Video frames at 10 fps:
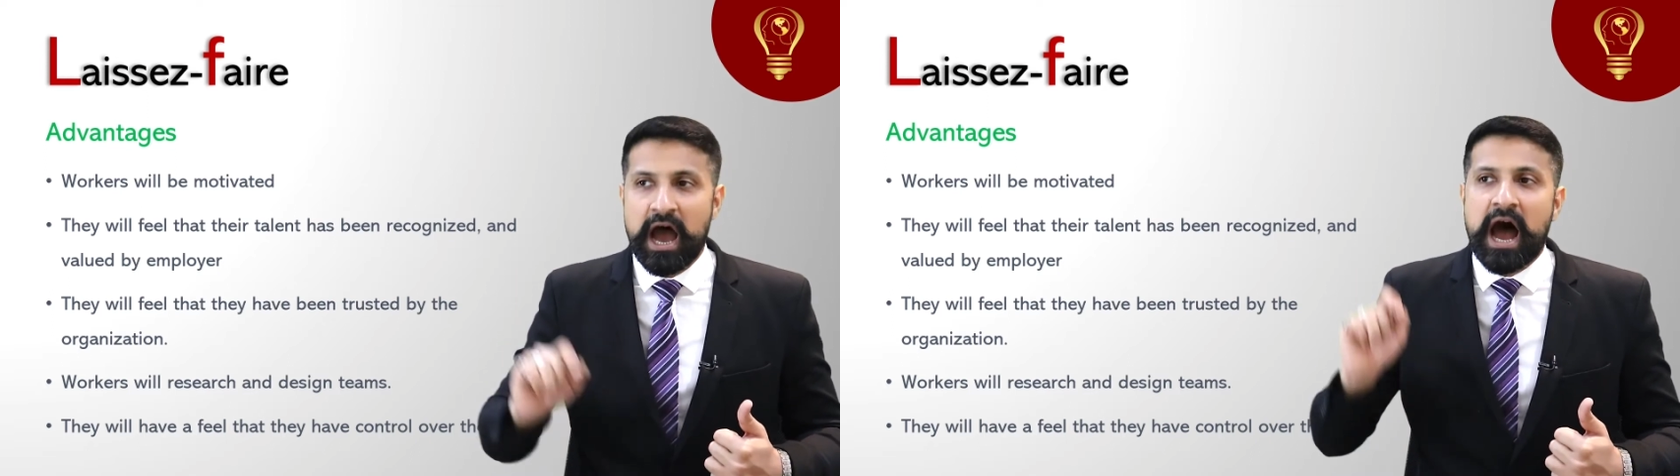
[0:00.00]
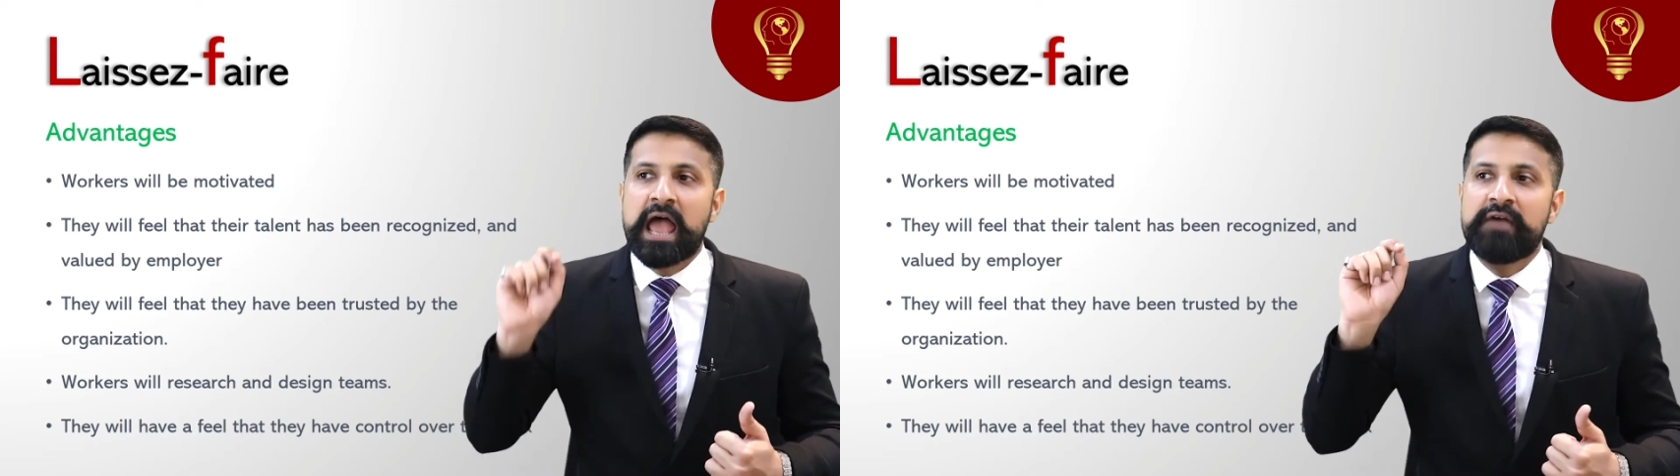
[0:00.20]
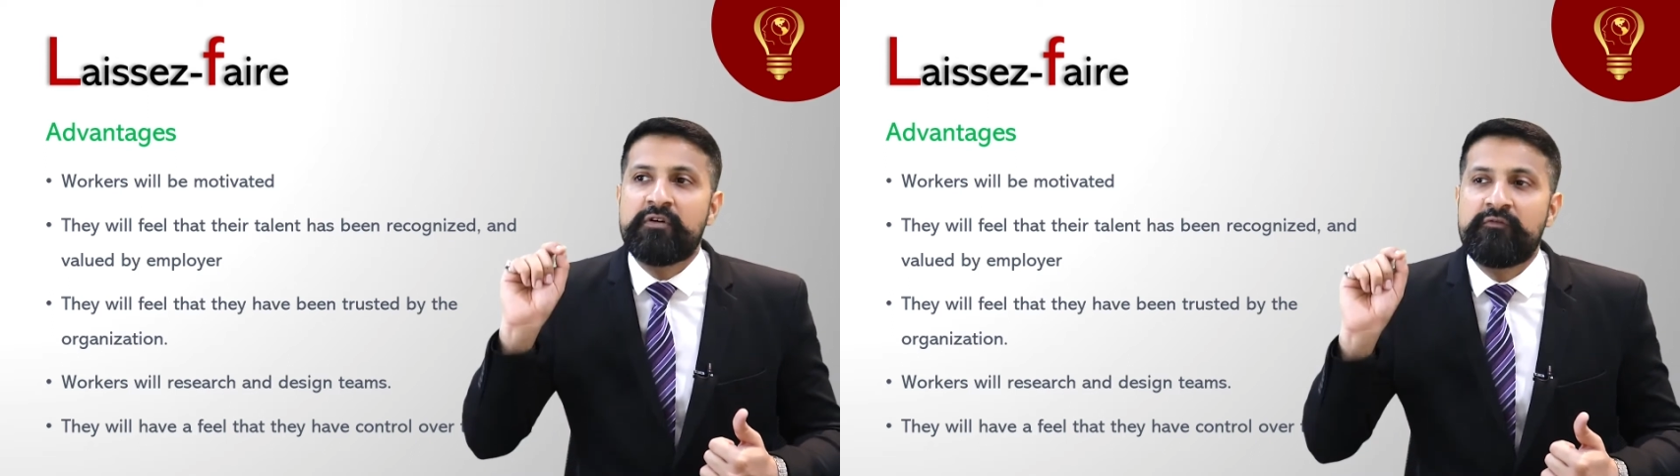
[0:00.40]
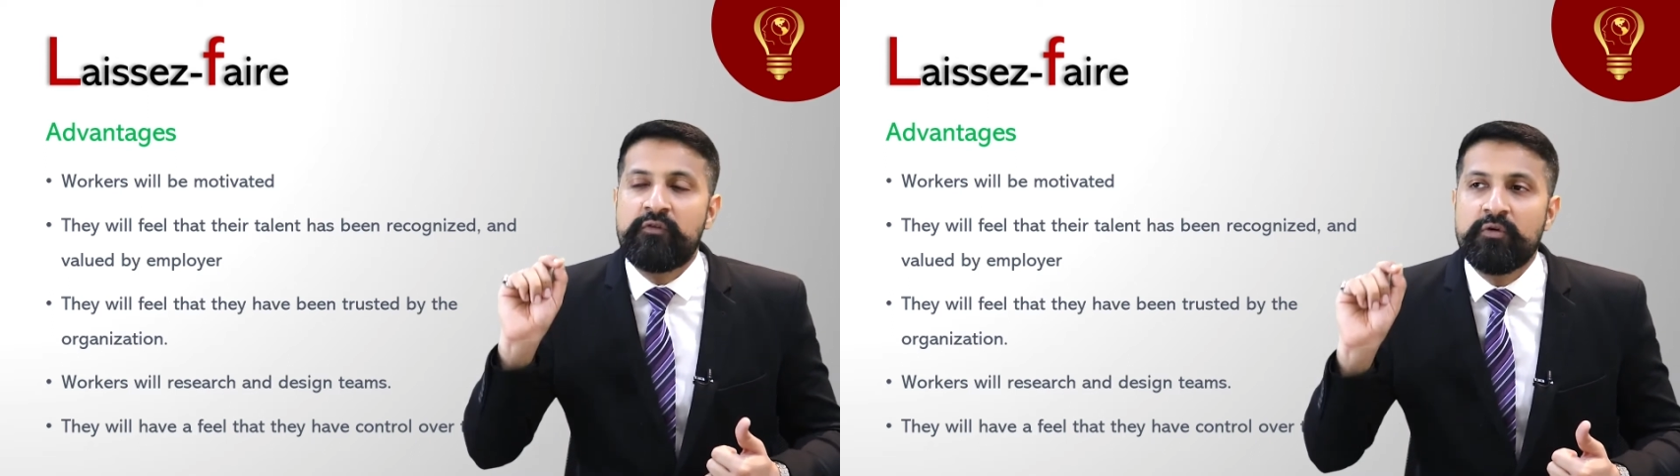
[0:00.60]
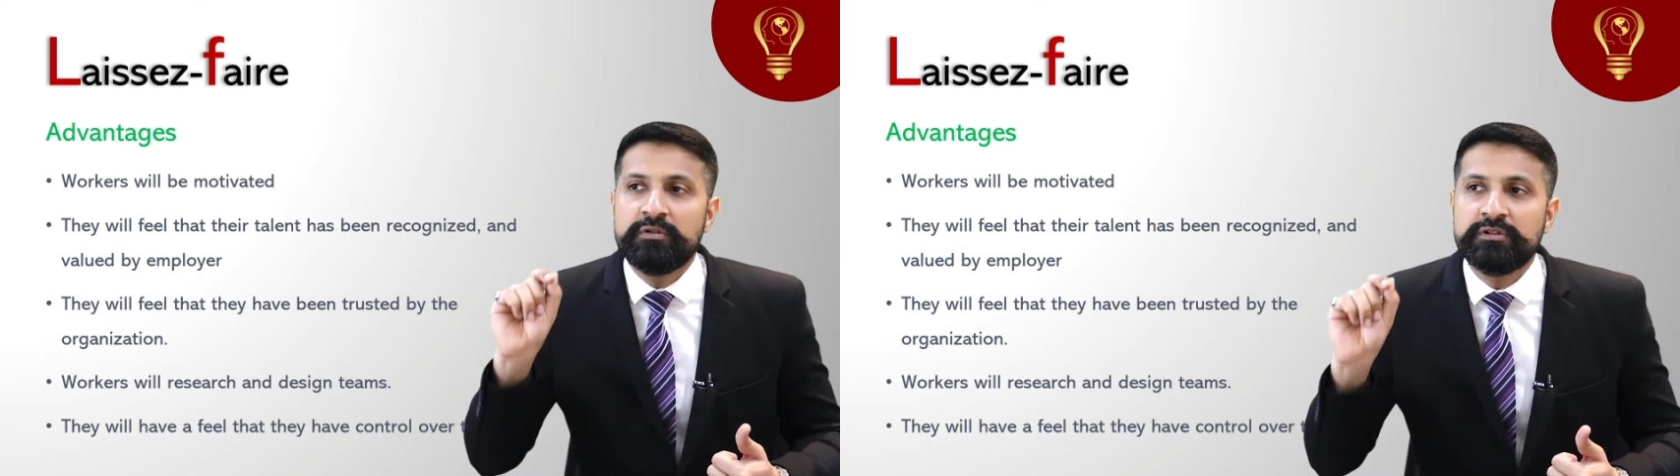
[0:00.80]
I have a
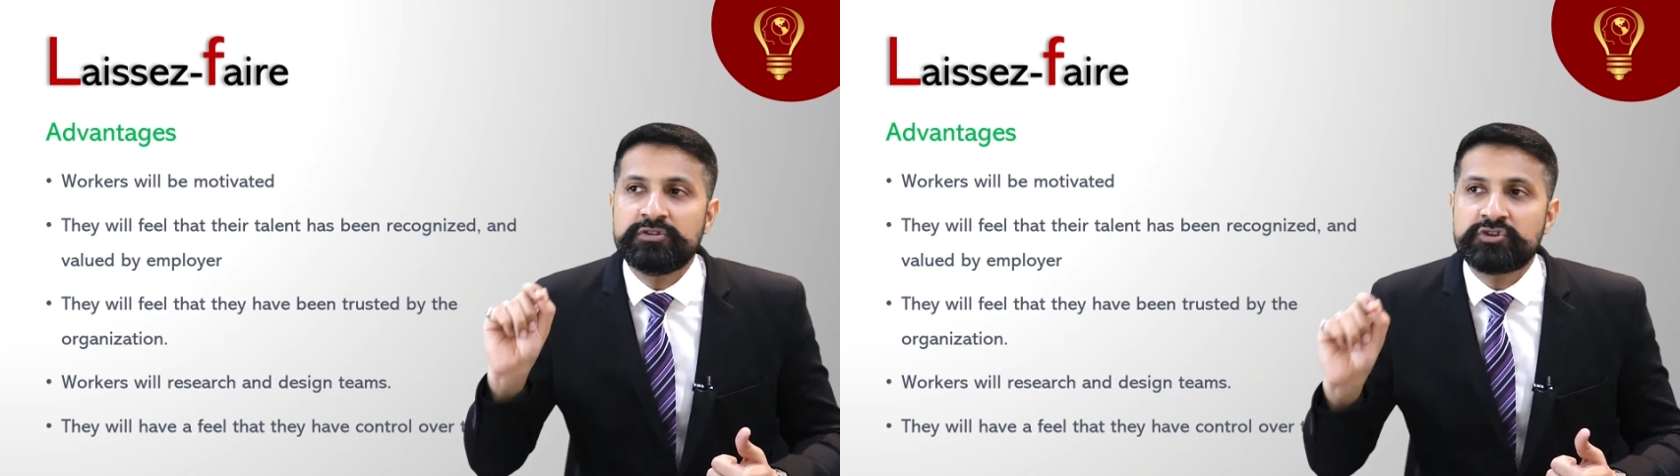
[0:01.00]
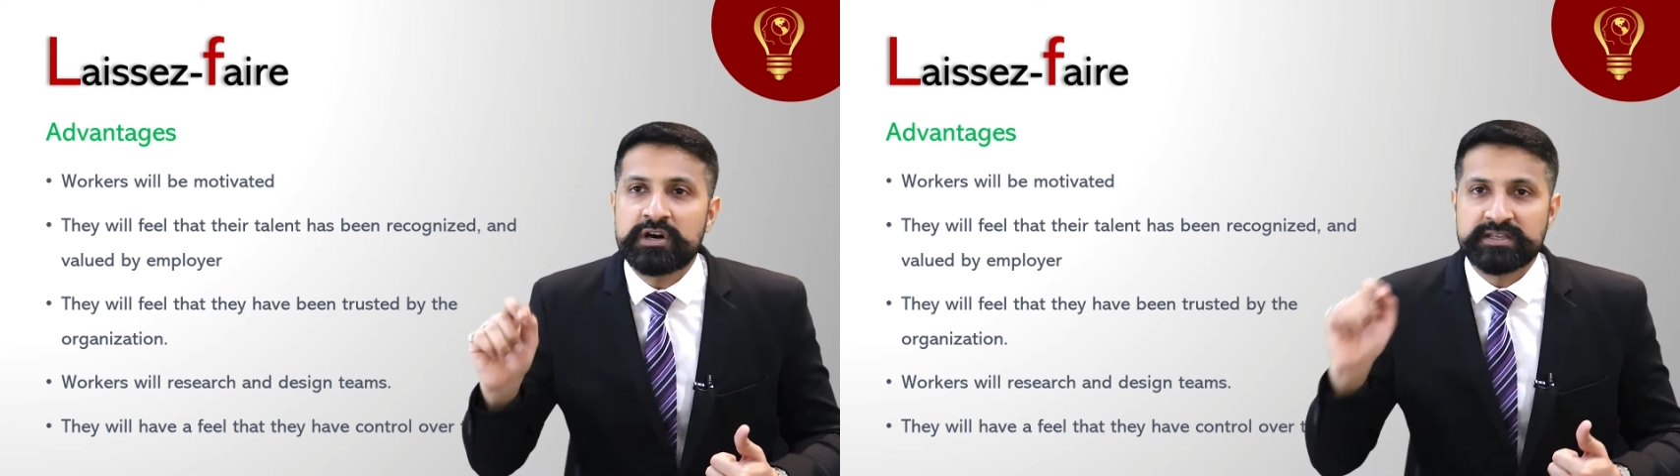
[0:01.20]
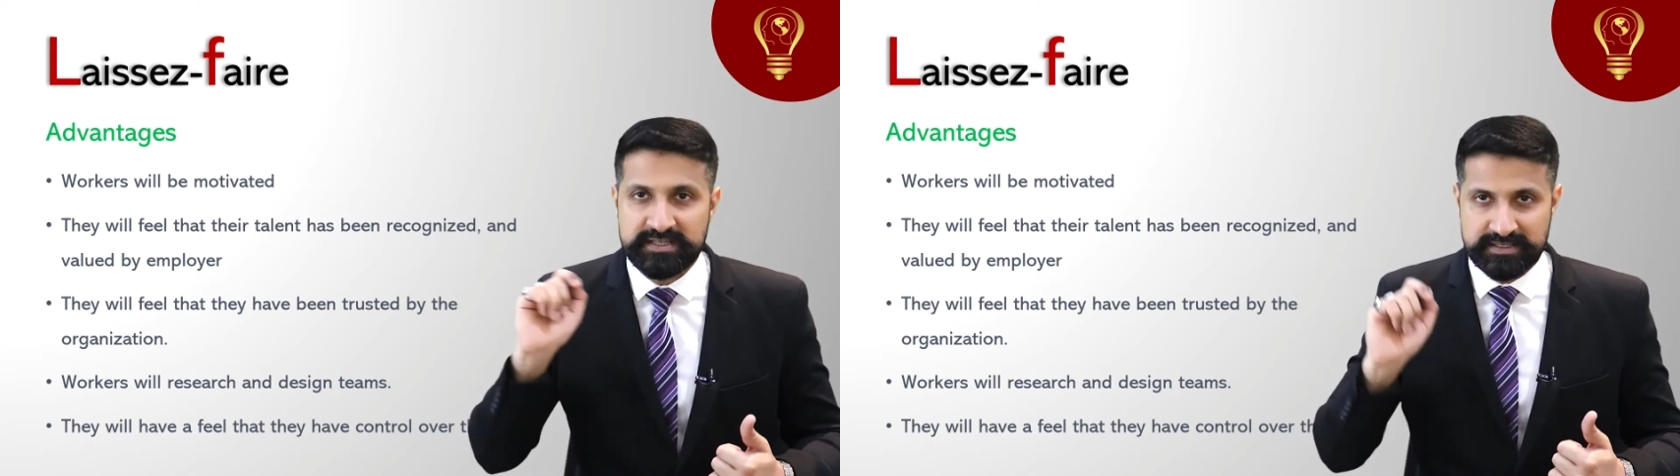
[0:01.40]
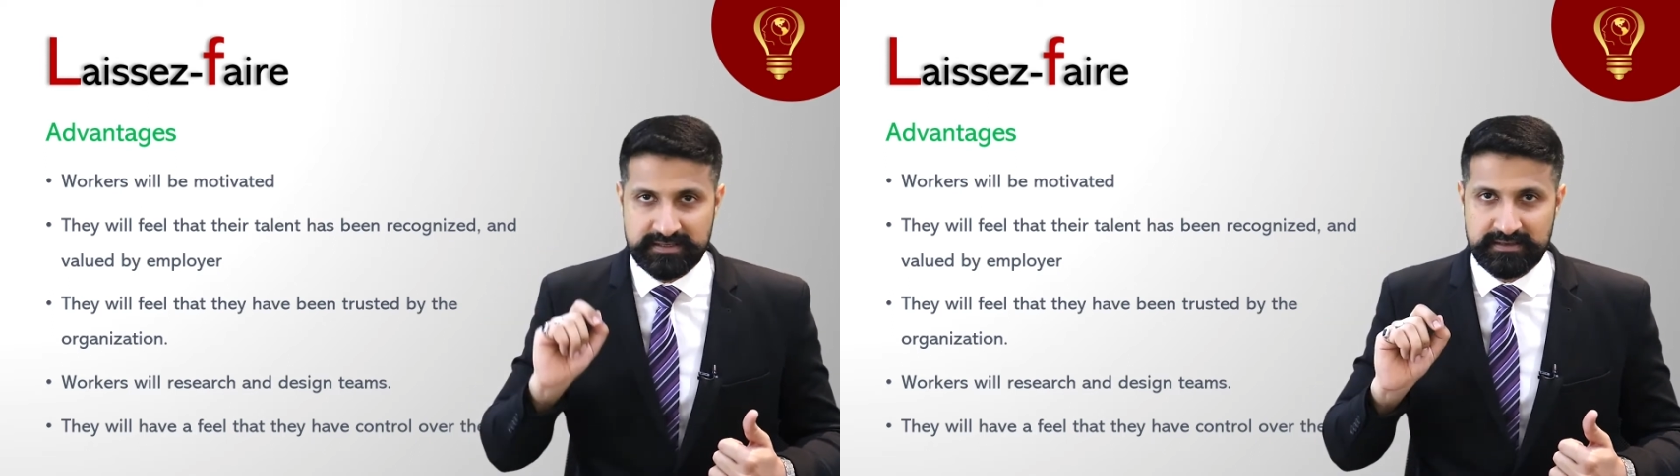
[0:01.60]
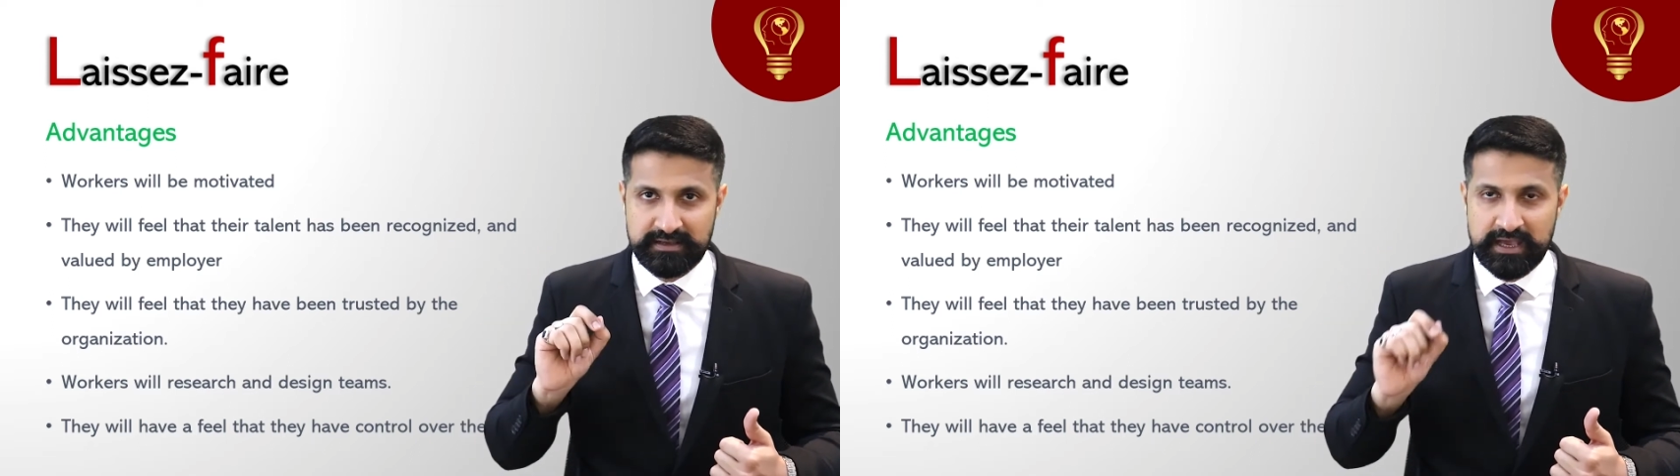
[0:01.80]
full
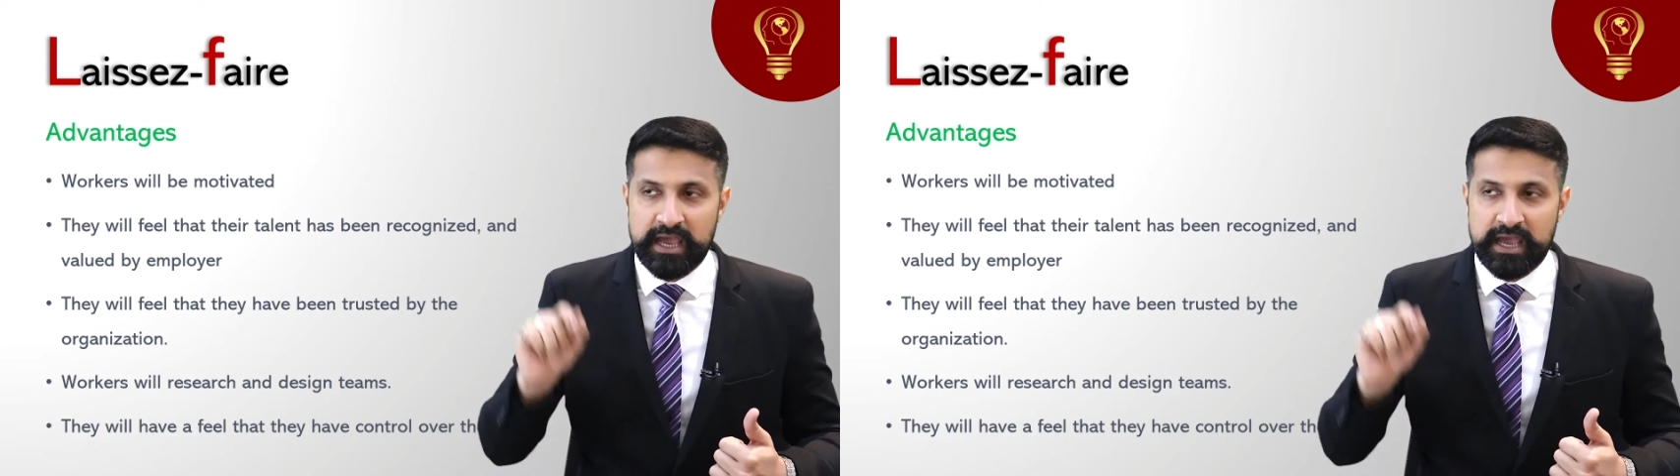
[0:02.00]
trust